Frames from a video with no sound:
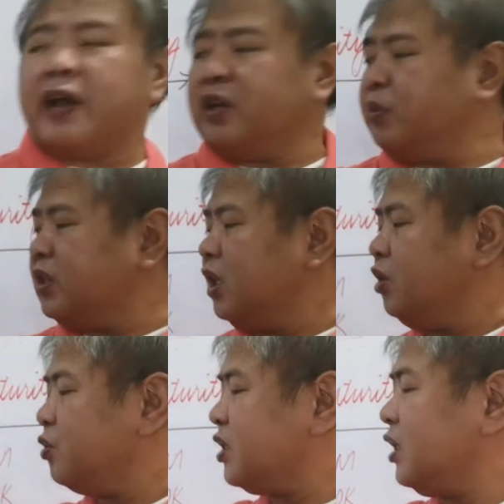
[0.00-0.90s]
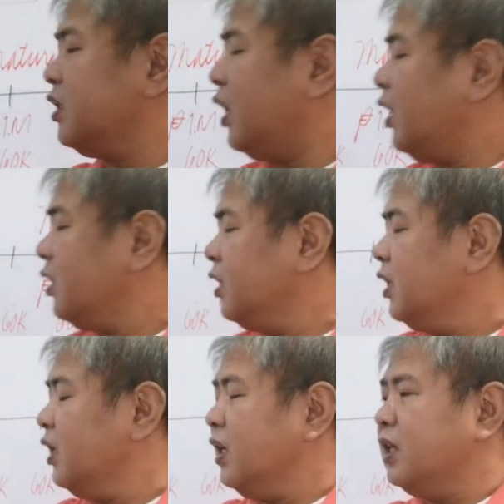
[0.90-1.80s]
of annuity using the
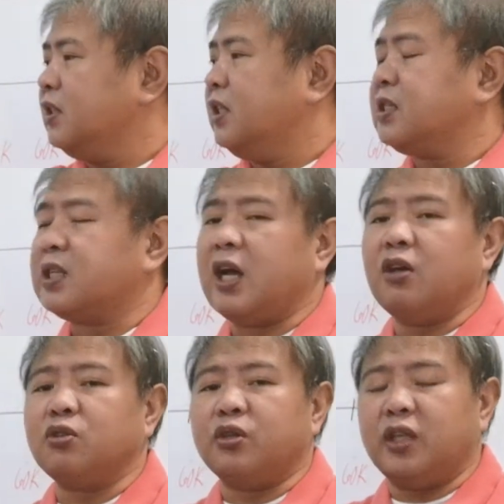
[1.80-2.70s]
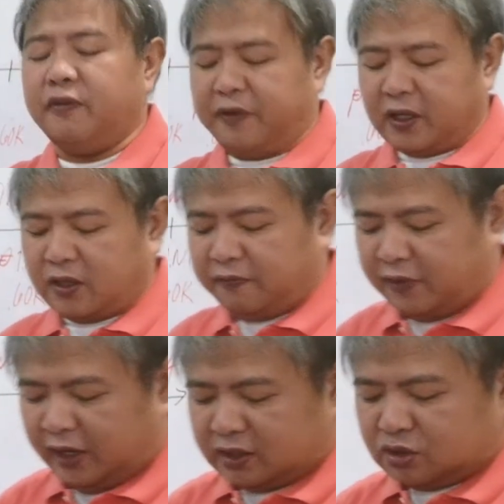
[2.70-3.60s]
discount or the effective
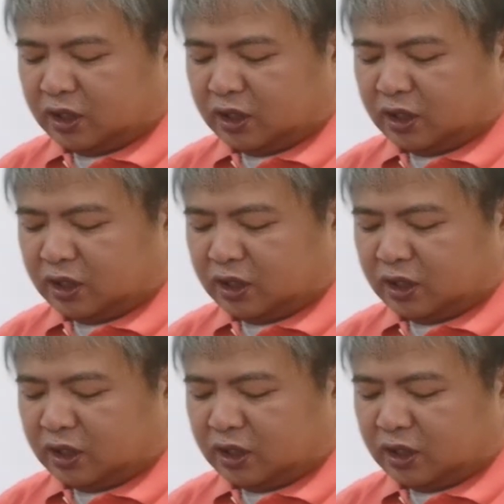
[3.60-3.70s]
rate.